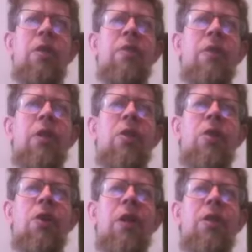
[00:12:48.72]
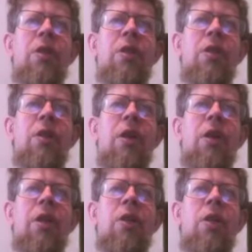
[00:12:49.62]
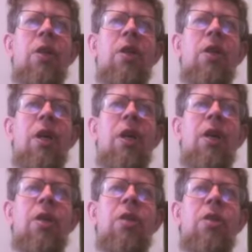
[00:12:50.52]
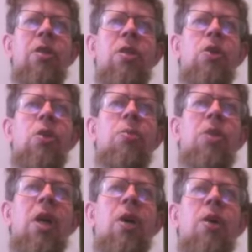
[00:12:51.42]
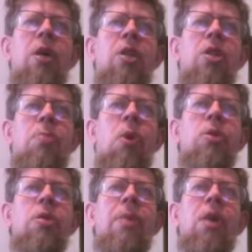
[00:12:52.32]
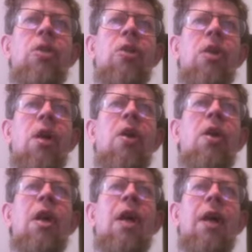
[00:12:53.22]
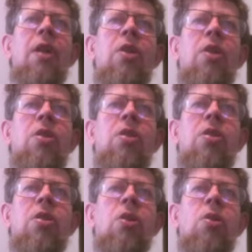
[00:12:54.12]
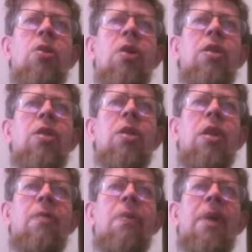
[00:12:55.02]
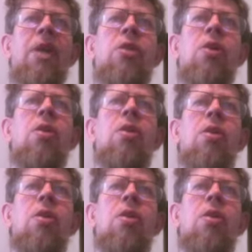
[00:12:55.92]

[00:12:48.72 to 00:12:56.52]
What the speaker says: if you need to correct it in the YouTube channel, just post a message there and it'll show the corrected information.